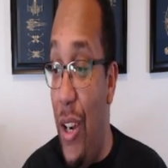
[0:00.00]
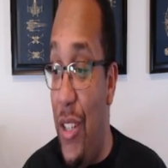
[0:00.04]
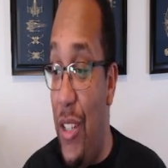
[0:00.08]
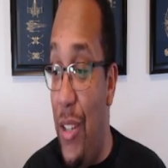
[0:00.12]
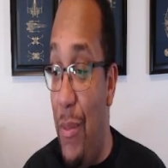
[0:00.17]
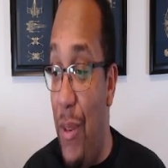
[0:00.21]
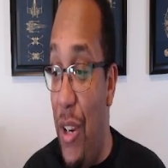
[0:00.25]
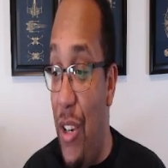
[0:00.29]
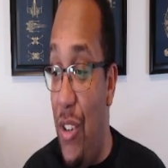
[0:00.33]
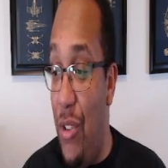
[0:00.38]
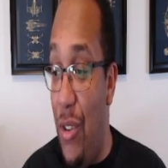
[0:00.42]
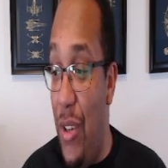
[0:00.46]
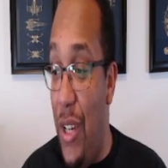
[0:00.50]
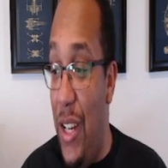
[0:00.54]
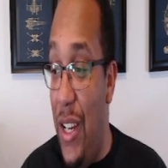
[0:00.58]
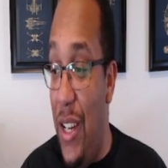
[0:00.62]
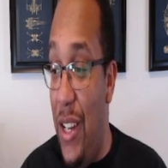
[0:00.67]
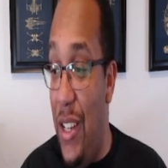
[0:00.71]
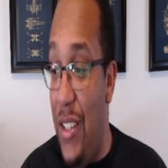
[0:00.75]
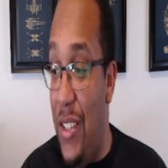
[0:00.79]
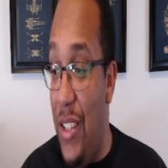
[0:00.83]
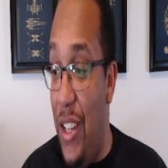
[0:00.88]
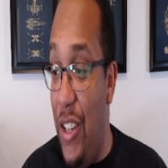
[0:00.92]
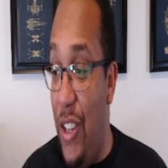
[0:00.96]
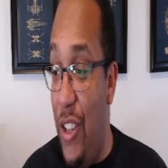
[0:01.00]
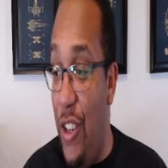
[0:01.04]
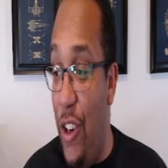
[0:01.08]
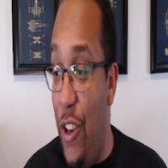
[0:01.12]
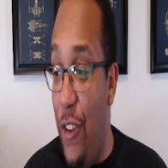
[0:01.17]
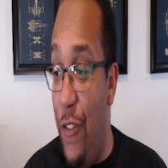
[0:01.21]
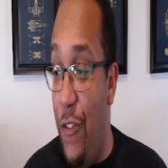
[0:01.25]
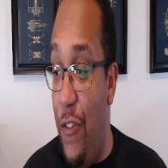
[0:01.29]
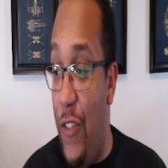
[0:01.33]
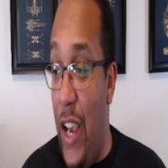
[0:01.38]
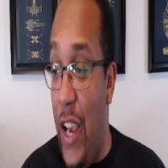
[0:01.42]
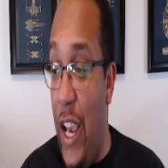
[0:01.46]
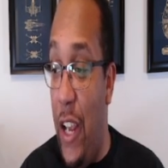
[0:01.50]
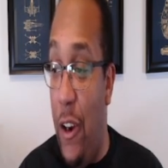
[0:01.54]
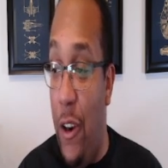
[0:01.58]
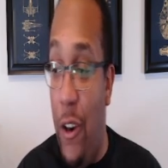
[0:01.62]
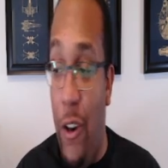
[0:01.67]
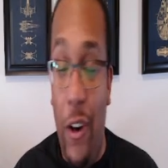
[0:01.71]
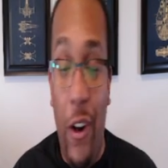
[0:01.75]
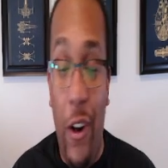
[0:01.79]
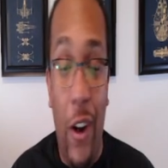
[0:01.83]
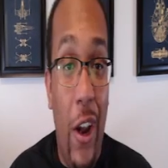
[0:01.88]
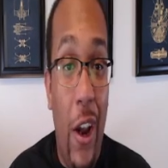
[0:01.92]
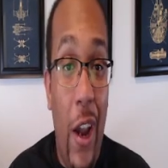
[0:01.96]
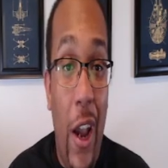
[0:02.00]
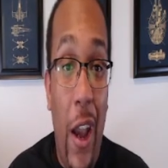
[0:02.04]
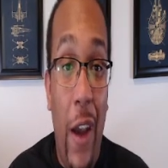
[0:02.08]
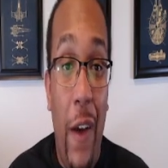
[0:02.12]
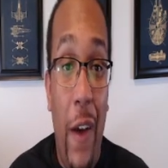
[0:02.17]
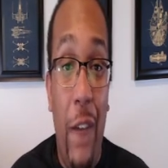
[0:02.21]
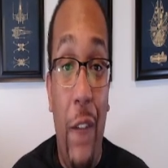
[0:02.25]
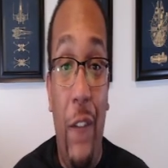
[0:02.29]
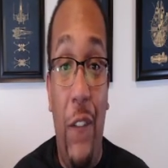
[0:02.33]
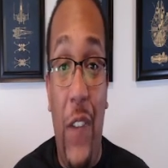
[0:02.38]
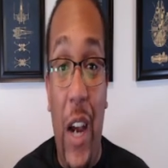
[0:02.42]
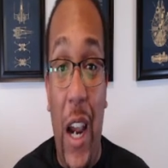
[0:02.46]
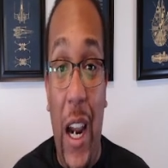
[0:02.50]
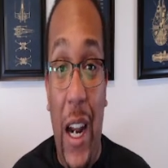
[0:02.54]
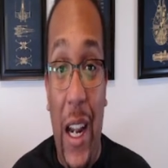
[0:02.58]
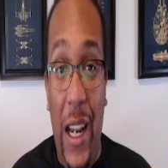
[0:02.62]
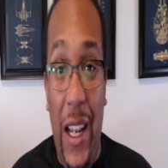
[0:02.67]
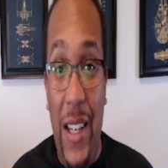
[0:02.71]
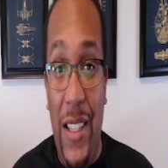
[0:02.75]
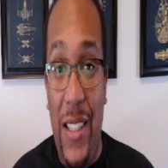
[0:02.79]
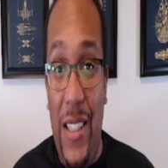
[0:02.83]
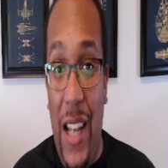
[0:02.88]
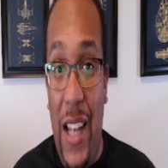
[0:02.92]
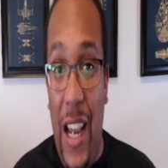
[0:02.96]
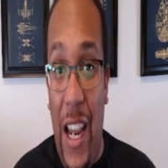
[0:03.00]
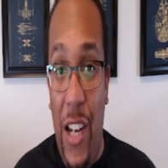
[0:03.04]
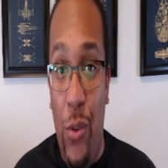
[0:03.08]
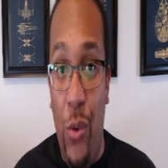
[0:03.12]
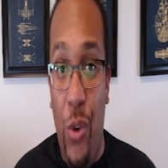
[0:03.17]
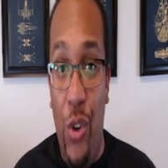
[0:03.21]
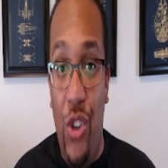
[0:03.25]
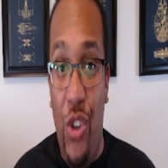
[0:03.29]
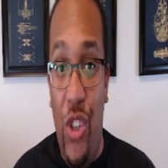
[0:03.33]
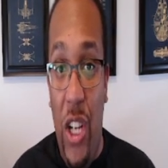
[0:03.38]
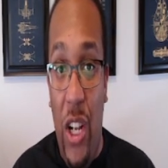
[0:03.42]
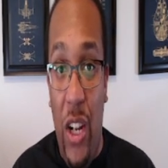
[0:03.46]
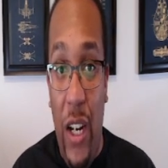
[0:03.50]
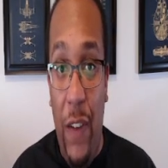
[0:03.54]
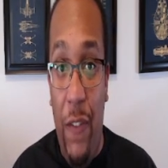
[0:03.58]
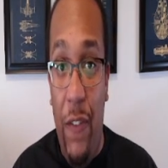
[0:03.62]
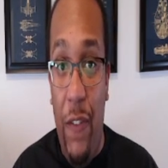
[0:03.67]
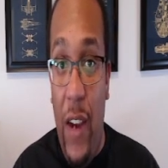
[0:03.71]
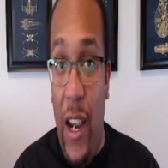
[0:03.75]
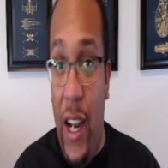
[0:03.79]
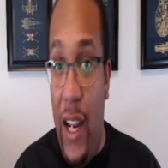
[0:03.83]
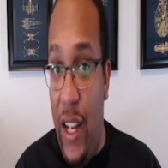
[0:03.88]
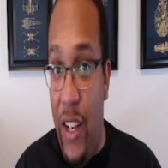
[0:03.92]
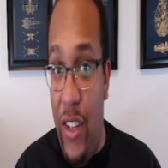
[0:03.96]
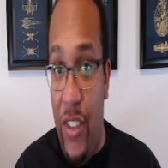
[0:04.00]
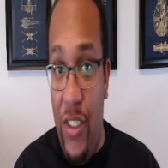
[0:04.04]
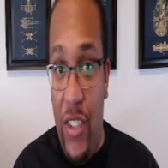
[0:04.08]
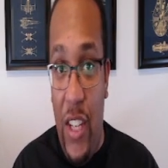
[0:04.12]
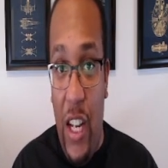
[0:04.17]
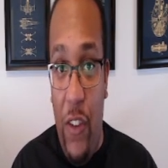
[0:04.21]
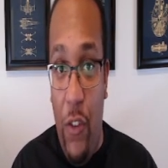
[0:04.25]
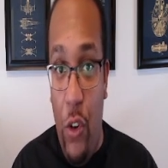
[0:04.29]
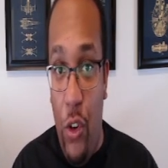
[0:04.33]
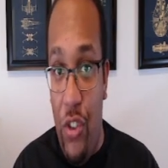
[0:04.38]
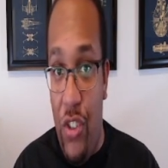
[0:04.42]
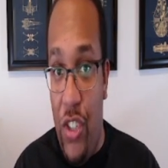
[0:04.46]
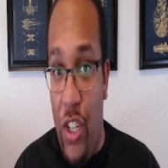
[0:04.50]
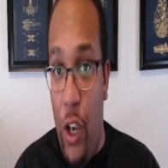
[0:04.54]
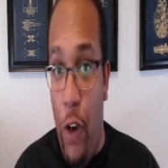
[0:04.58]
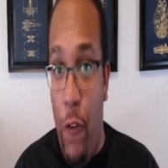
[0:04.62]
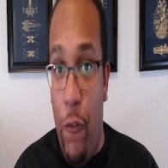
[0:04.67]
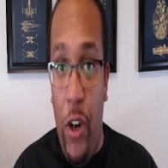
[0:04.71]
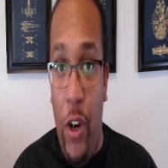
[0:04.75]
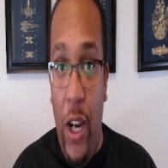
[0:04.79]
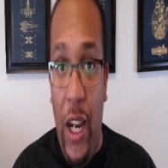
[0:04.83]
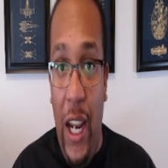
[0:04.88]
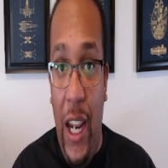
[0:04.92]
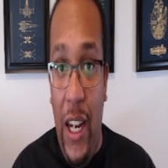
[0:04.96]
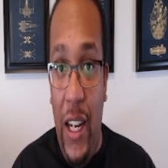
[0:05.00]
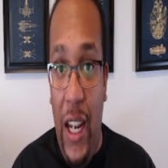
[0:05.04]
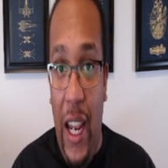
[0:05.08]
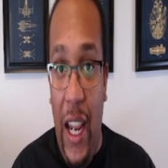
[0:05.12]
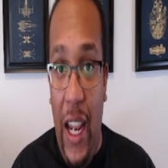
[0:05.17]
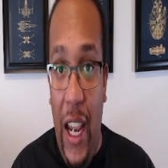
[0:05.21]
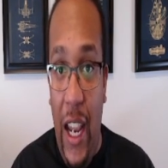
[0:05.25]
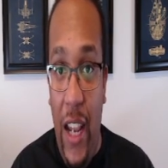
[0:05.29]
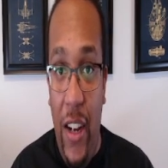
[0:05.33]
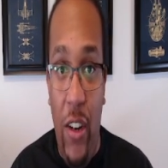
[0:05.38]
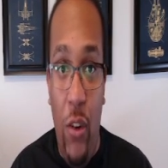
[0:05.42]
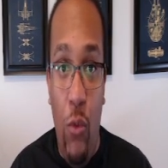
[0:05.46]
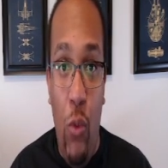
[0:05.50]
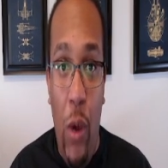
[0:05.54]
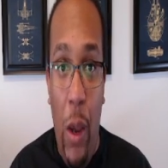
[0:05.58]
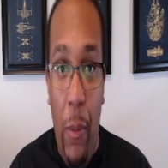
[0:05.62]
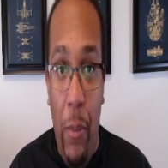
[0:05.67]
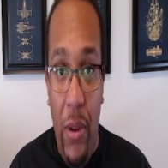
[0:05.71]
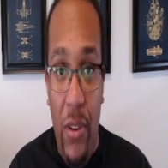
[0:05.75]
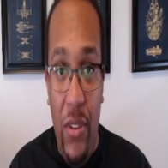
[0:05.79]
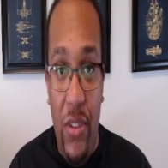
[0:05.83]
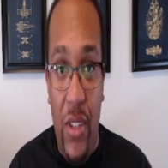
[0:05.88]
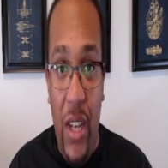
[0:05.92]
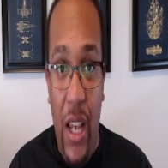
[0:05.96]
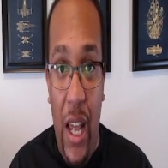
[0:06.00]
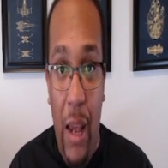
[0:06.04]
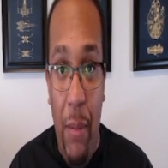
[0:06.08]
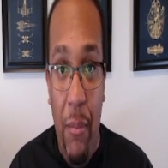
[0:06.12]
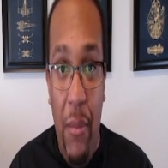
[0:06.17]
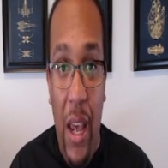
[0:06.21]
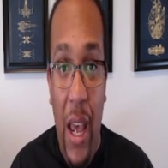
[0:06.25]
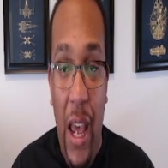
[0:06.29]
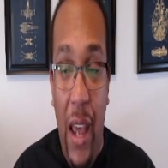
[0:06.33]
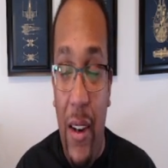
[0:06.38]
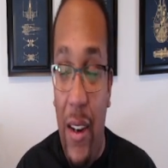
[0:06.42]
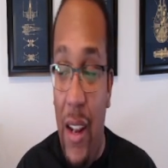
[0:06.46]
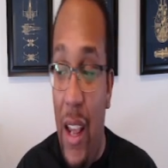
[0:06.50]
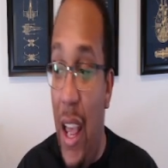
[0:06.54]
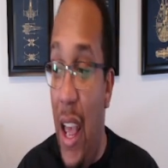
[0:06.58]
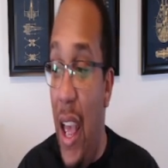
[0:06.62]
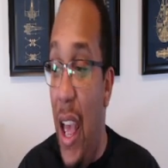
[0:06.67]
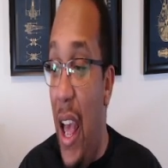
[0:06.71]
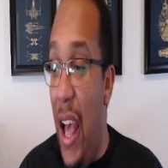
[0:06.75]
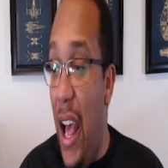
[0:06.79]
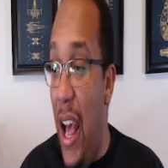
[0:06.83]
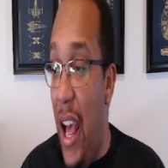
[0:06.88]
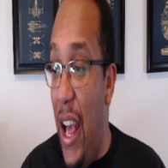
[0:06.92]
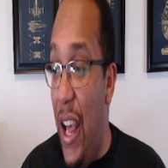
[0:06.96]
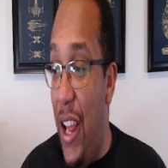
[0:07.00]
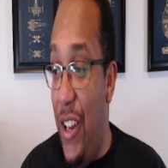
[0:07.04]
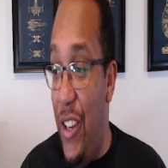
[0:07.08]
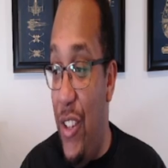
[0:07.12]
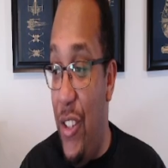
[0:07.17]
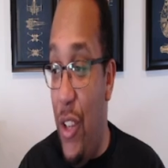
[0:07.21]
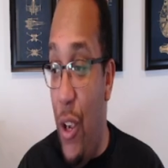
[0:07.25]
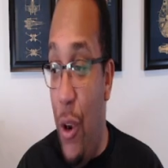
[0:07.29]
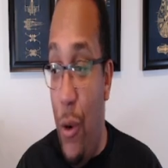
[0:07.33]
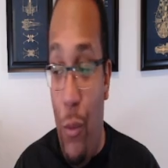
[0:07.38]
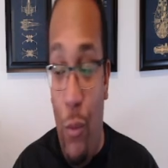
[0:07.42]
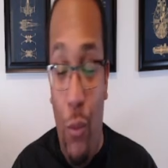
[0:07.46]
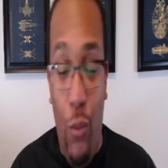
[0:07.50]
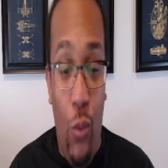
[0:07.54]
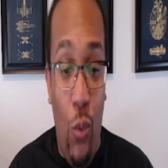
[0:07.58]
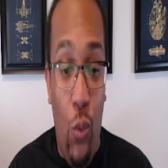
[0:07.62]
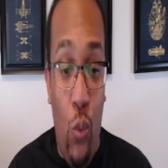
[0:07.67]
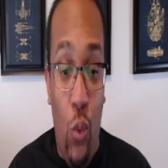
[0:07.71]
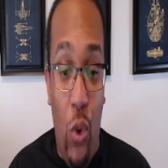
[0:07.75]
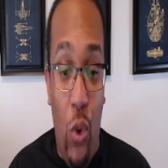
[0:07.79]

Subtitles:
to make sure he is a good fighter. Fighting is tied to agility. Fighting is kind of your skill for hand-to-hand and weapons combat. So we're